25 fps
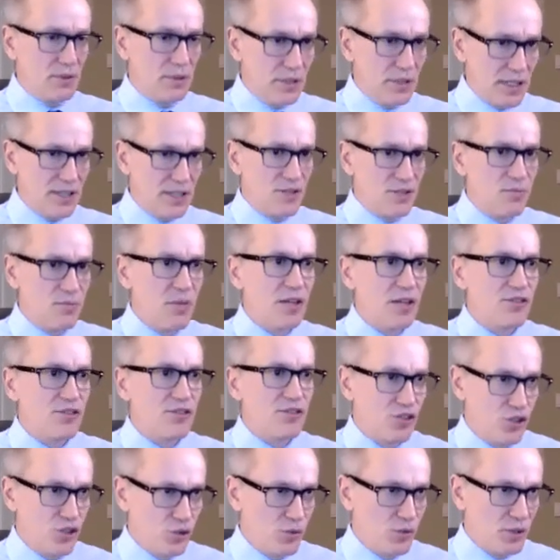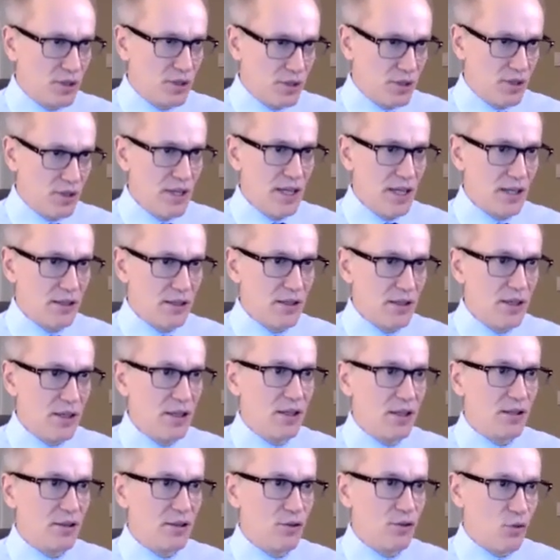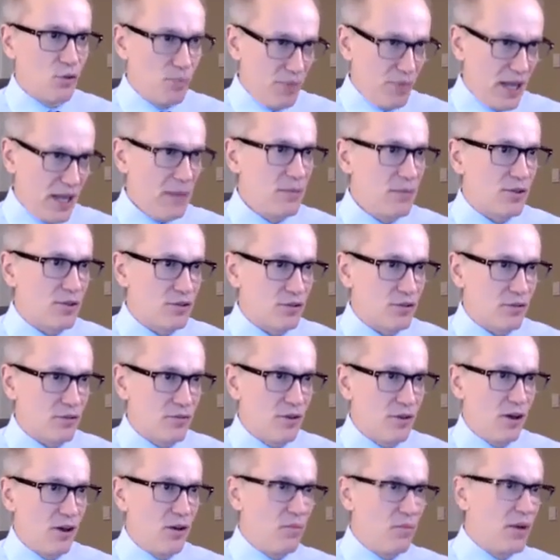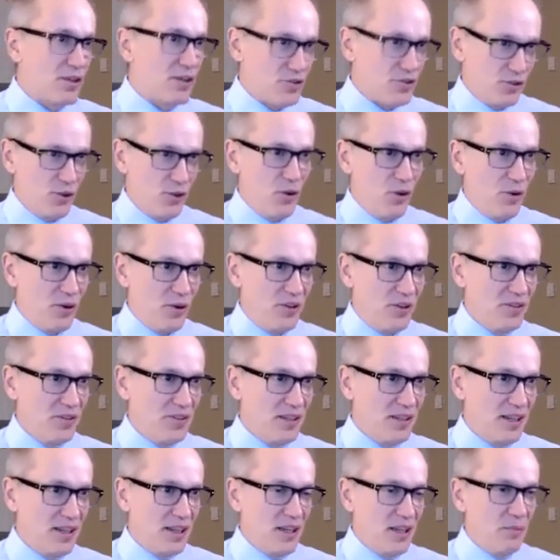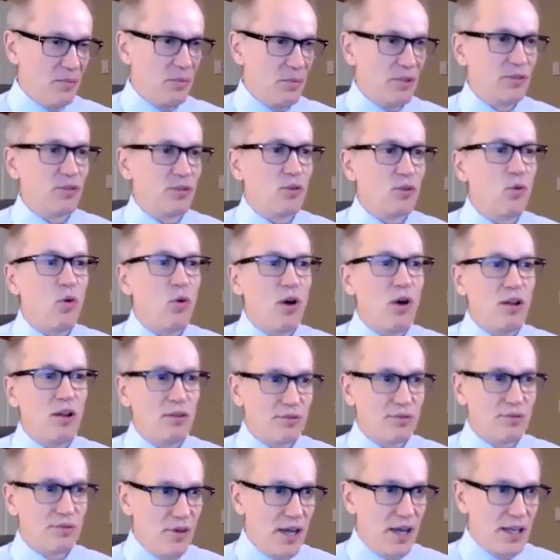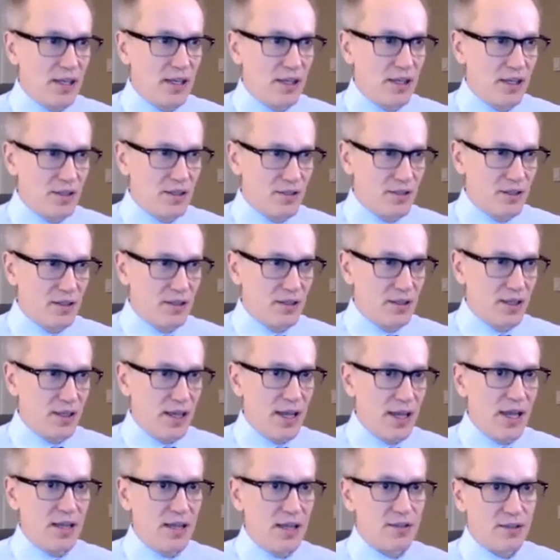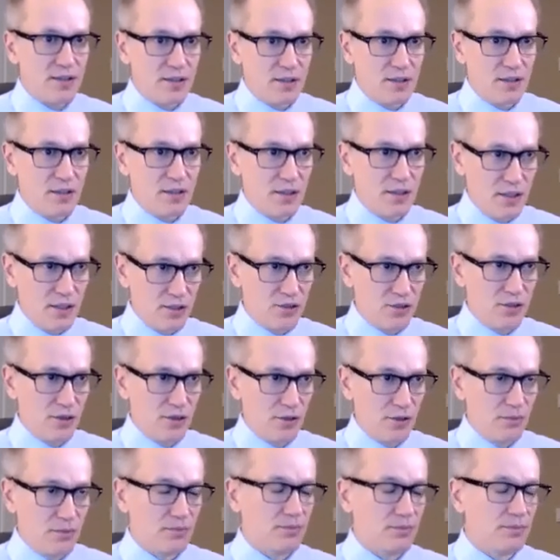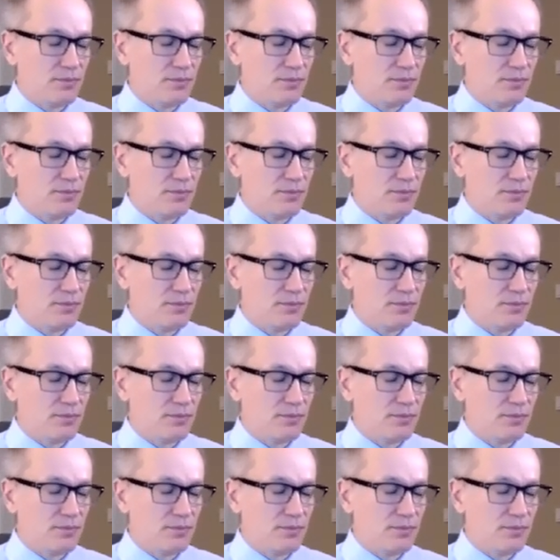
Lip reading: as much as you would think. Their payments are much lower, but the qualifying isn't as easier.